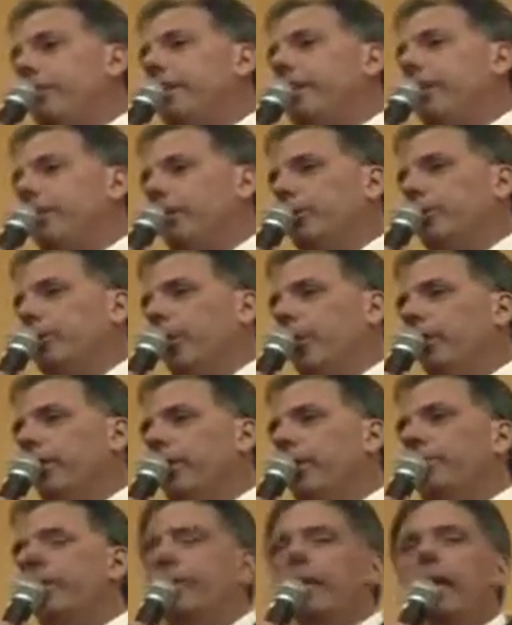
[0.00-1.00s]
dinner was
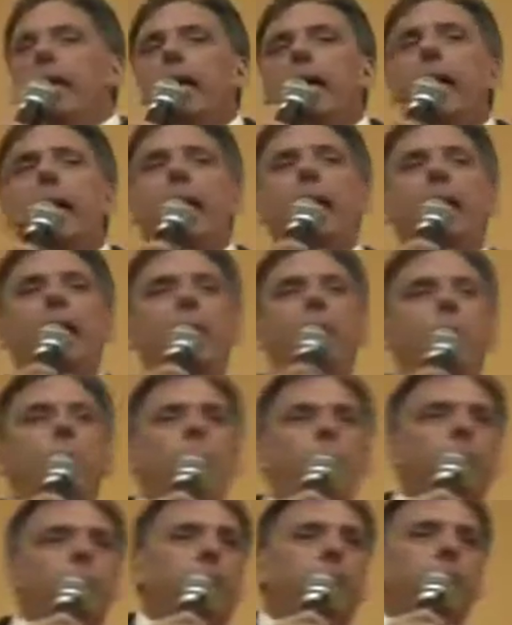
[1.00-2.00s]
over, and I
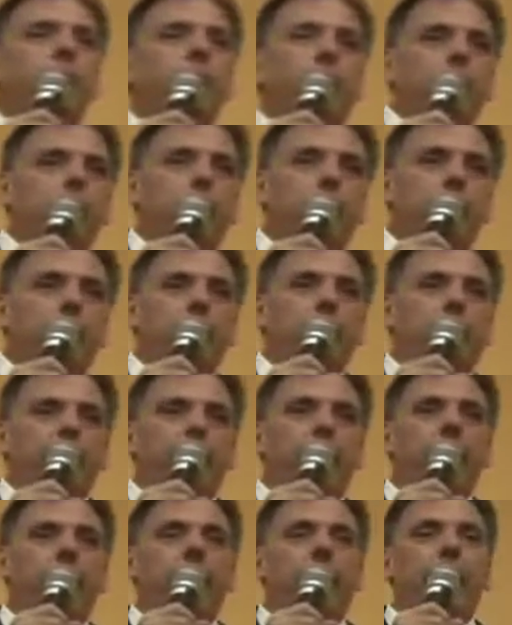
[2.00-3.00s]
wanted to introduce myself.